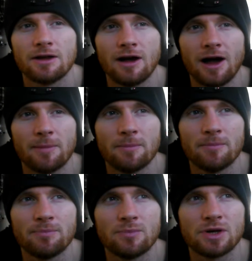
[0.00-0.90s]

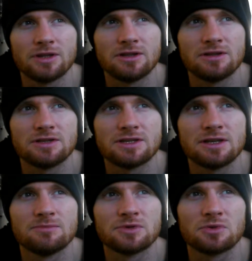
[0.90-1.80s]
But it
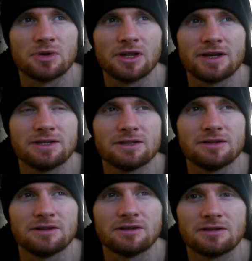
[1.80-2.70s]
seems
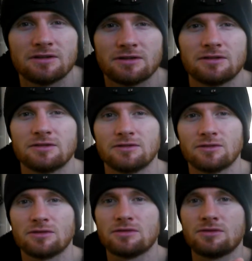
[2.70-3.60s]
related.
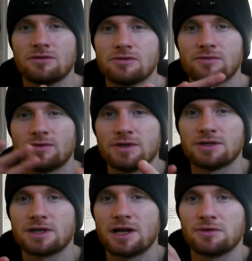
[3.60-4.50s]
All of
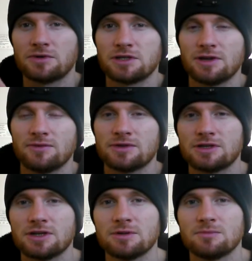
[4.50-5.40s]
these kind of shifts
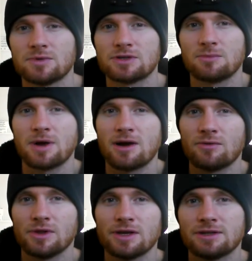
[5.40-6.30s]
seem somehow
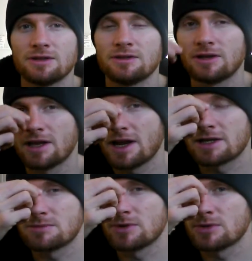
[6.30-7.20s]
related. The
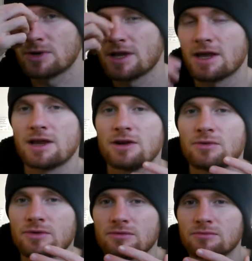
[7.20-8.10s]
connection between here
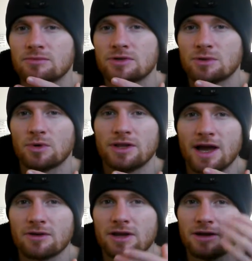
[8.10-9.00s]
and somewhere
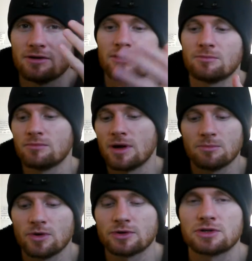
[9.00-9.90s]
down here, I'm
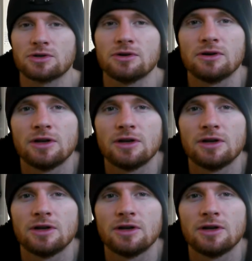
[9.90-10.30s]
not sure.